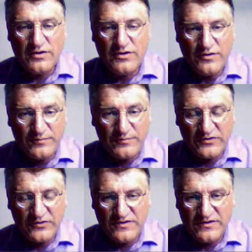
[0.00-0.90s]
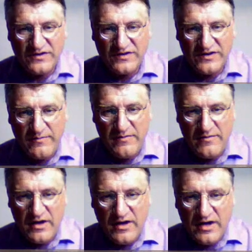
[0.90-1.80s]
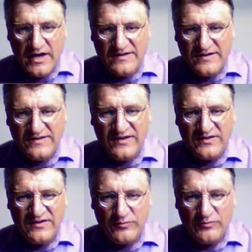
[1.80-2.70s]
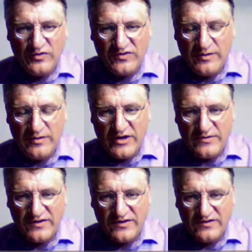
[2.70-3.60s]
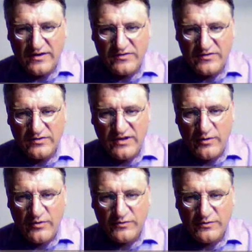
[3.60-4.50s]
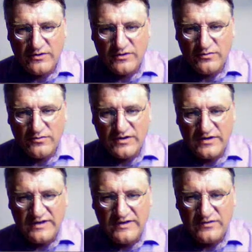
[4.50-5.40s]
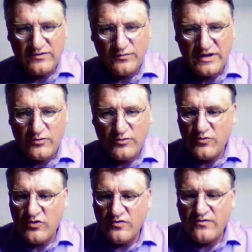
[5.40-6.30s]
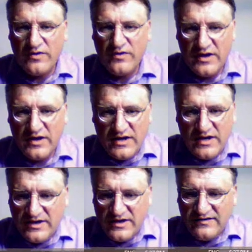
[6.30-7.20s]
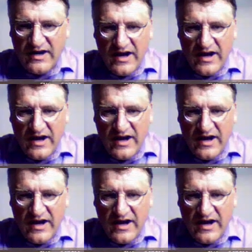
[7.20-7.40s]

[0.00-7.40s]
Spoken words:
the response of the system, and system to simulate the system. So now what we're going to do is we're going to remove this